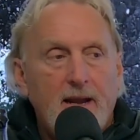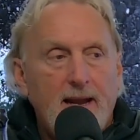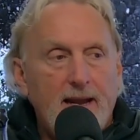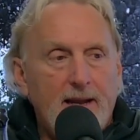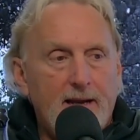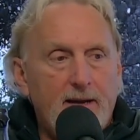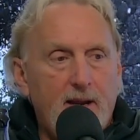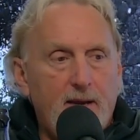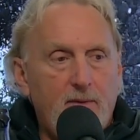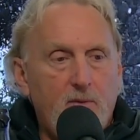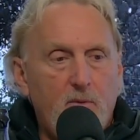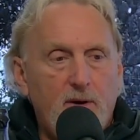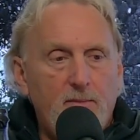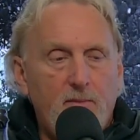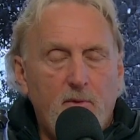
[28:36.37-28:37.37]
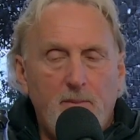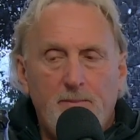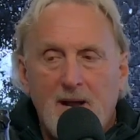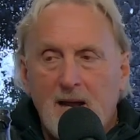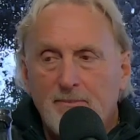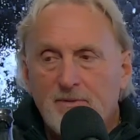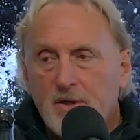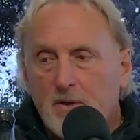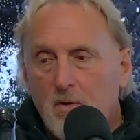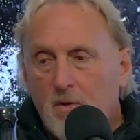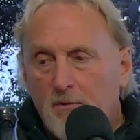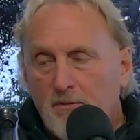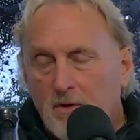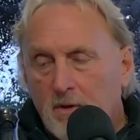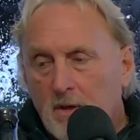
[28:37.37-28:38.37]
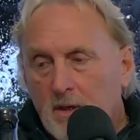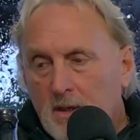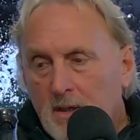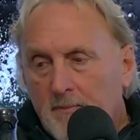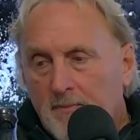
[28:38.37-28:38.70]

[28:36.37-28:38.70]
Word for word: And, yeah. and when, when Bob took over,